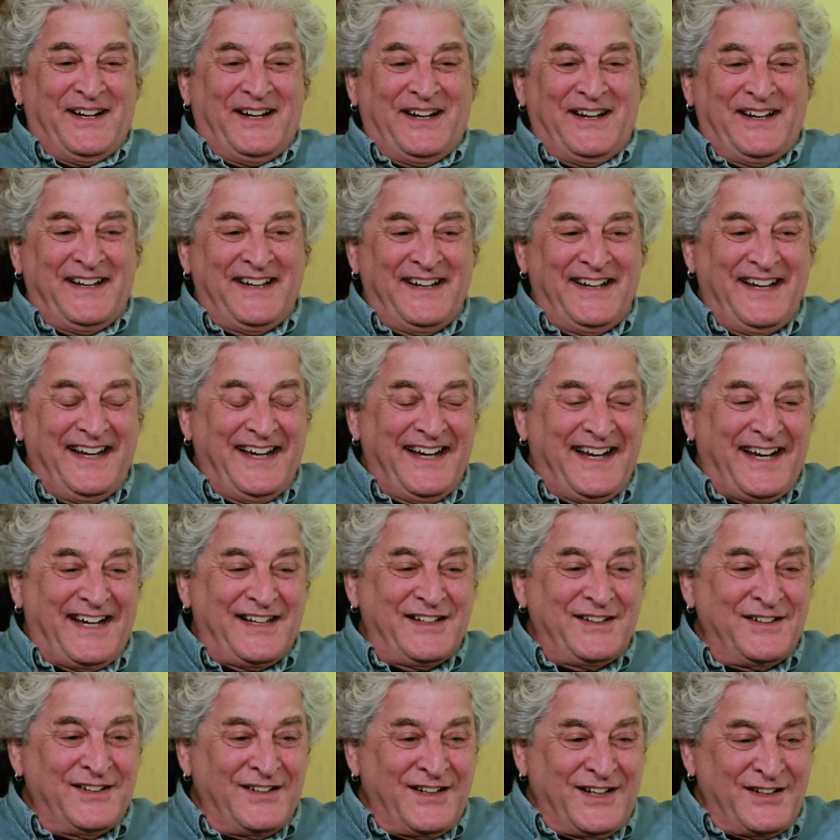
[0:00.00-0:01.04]
but uh,
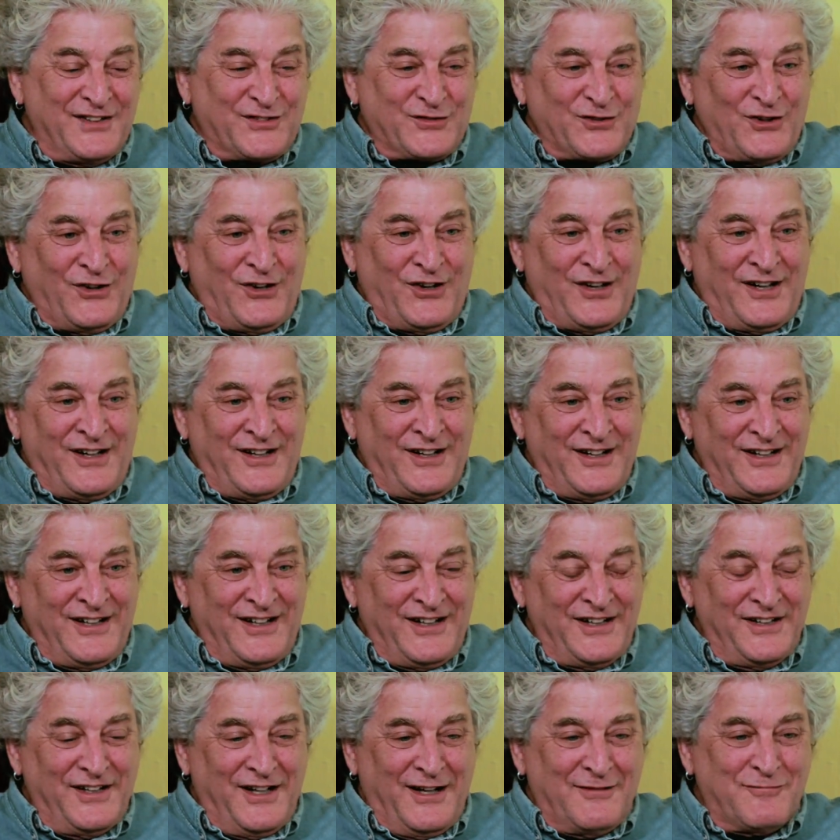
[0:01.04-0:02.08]
I, I
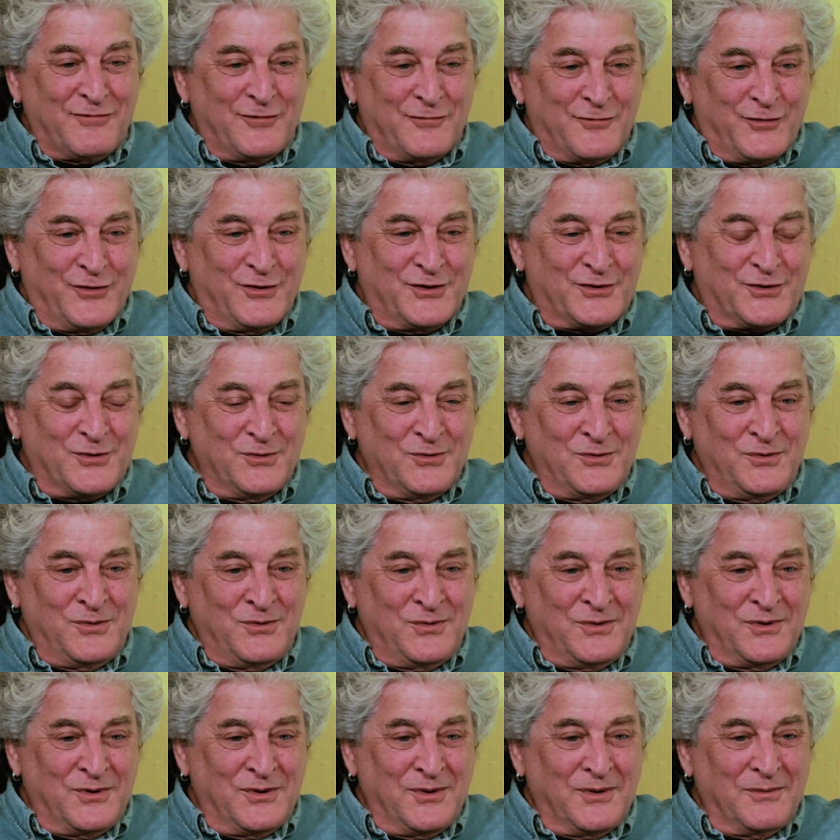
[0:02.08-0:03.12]
saw enough of her
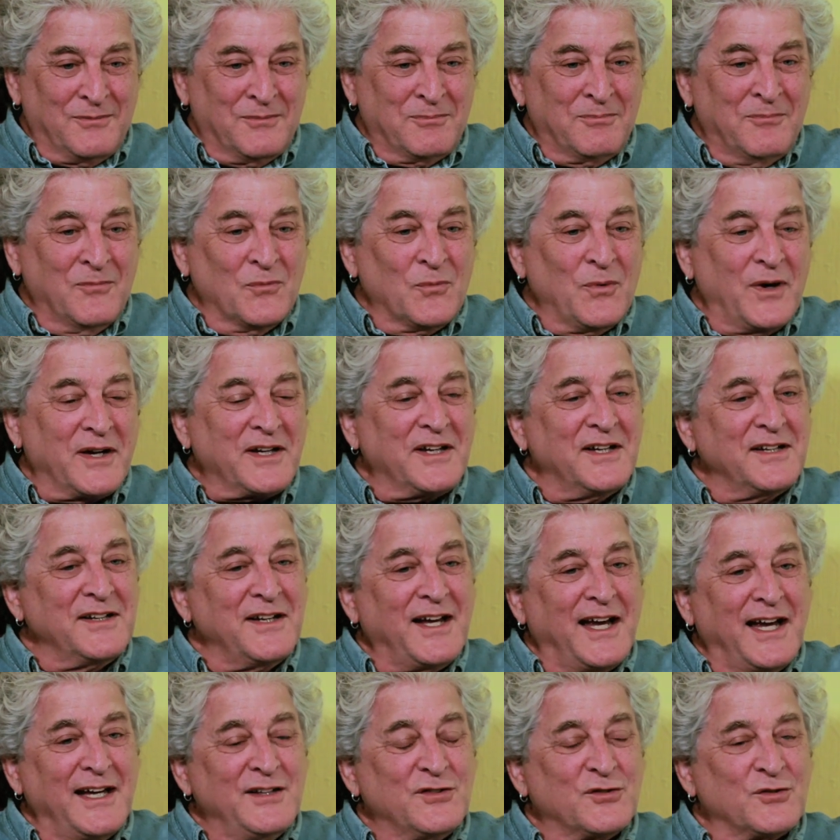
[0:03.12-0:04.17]
to
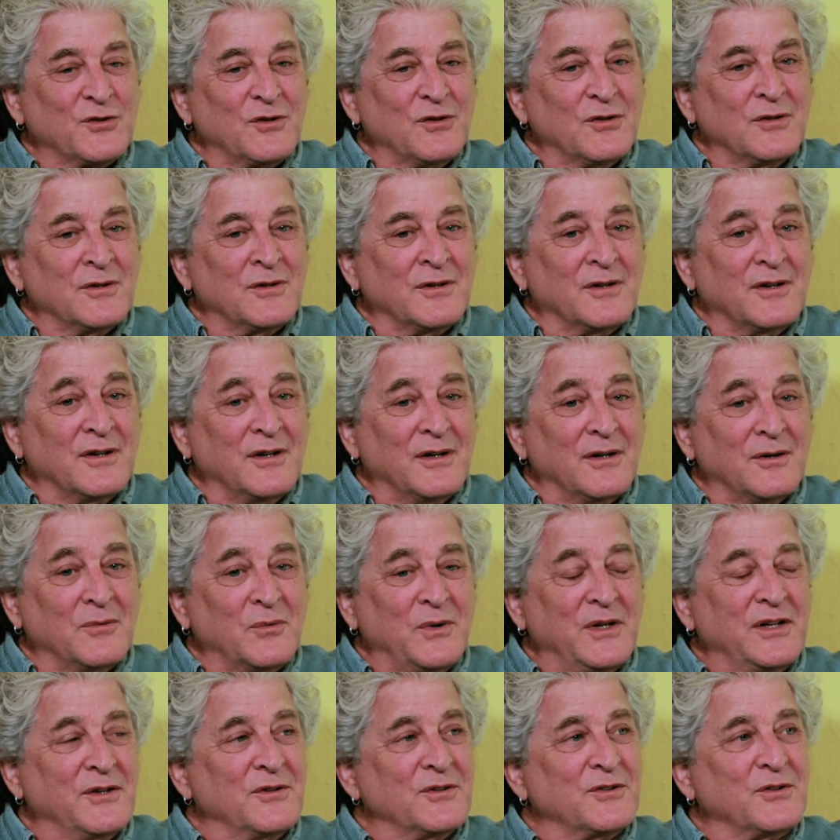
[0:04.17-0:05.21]
recognize
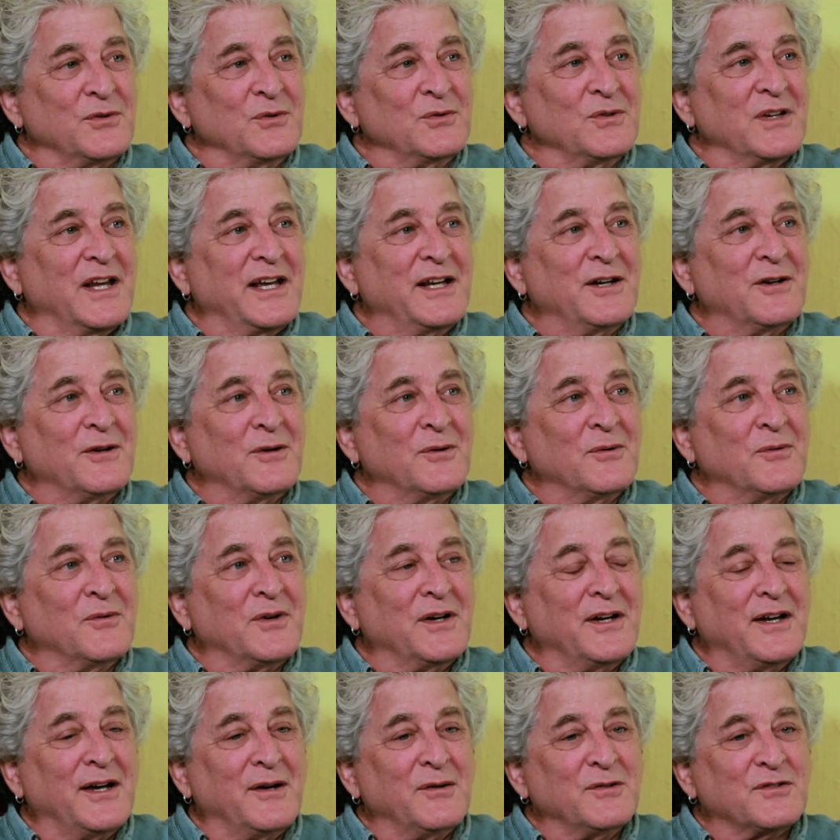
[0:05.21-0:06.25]
her uh, a week or two
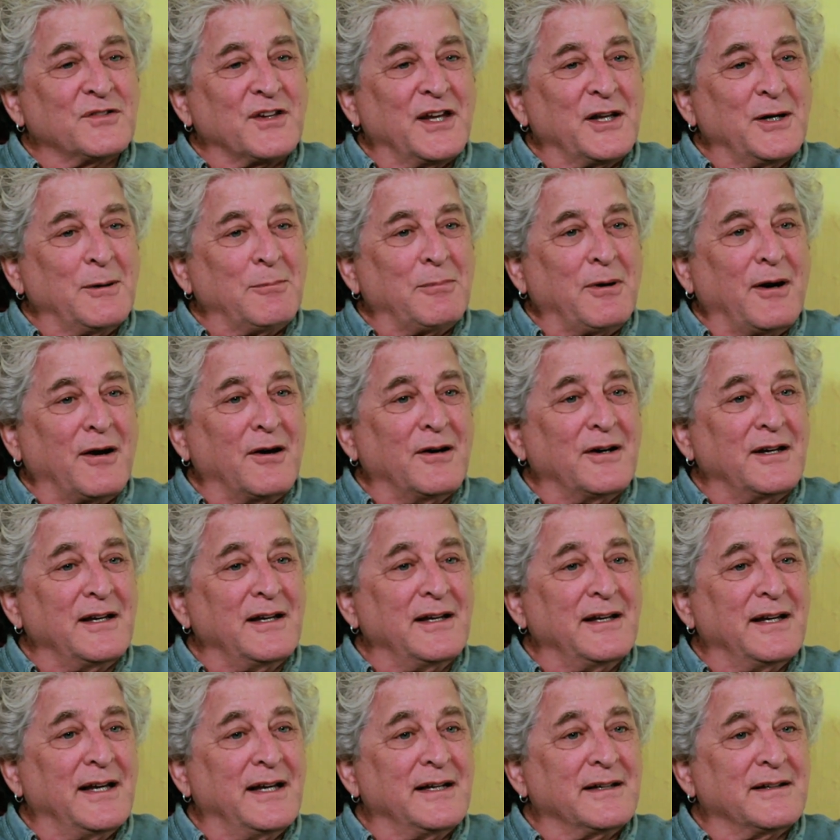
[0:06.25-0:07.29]
later when I was at a
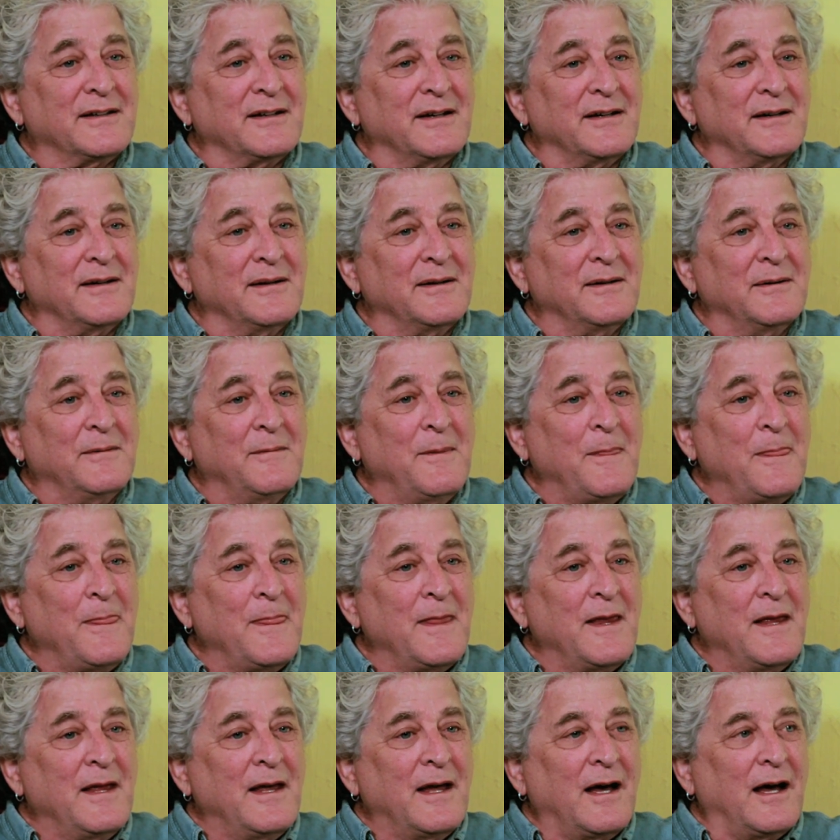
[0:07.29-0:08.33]
party at uh,
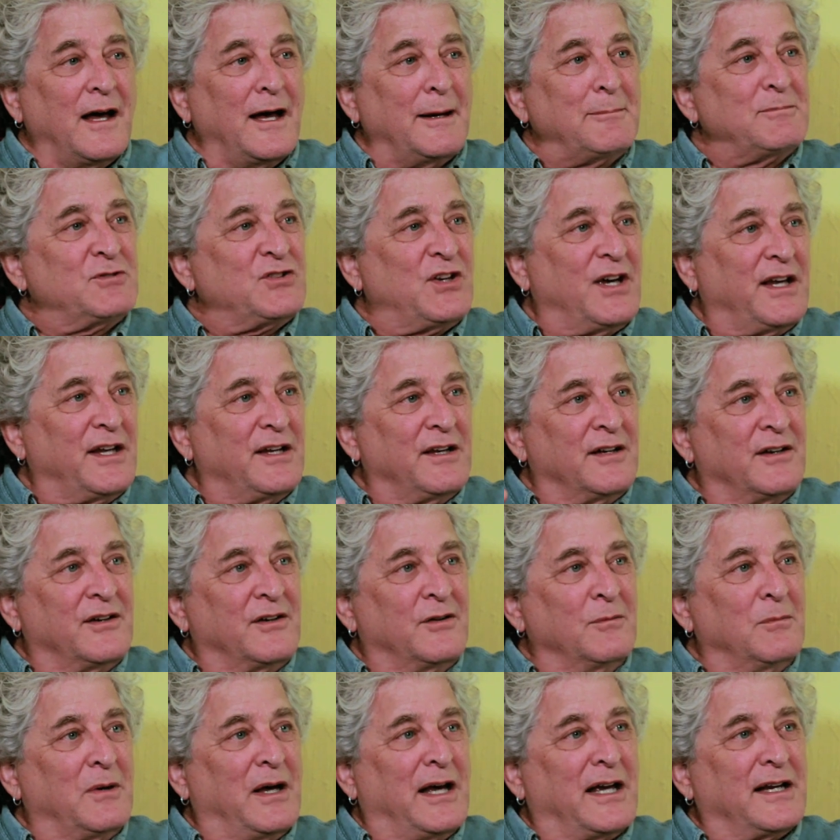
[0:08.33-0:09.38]

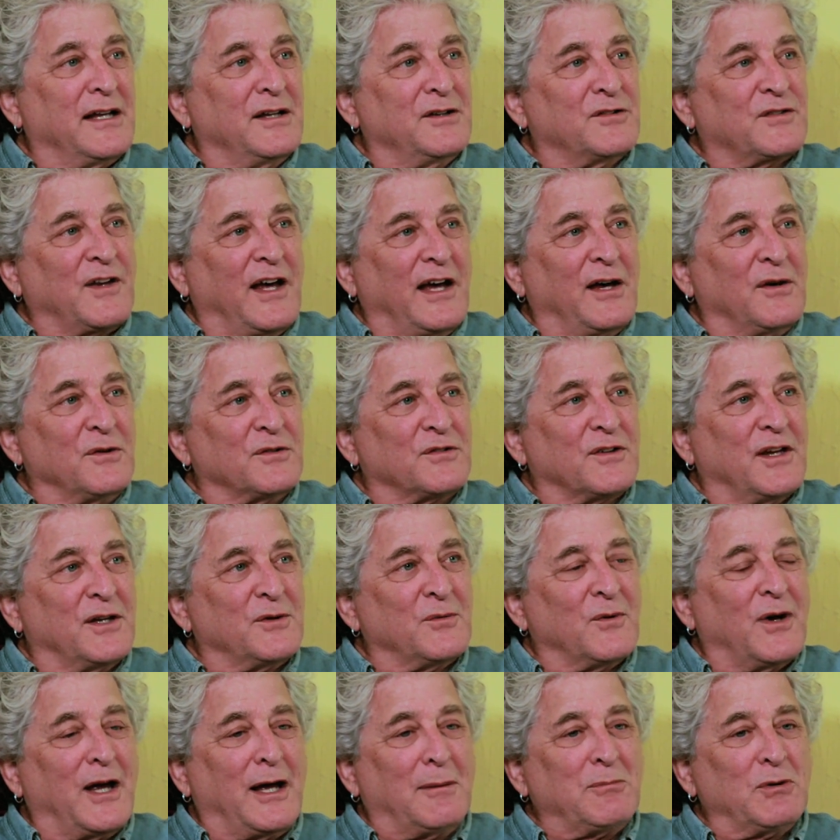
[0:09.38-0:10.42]
Amjad Dumani's
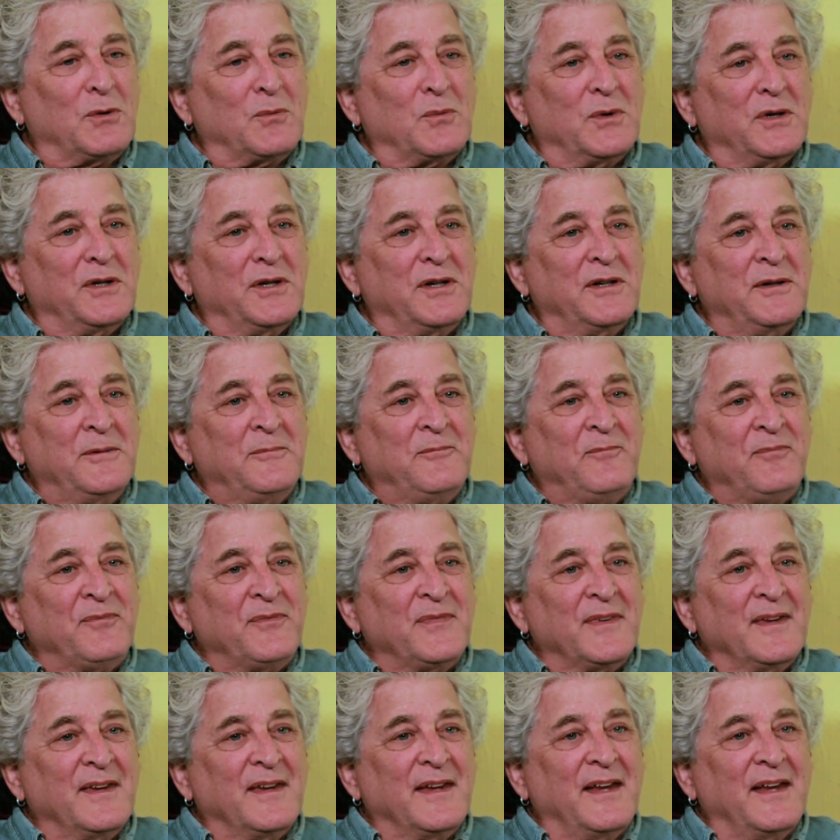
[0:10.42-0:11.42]
house on Robinwood.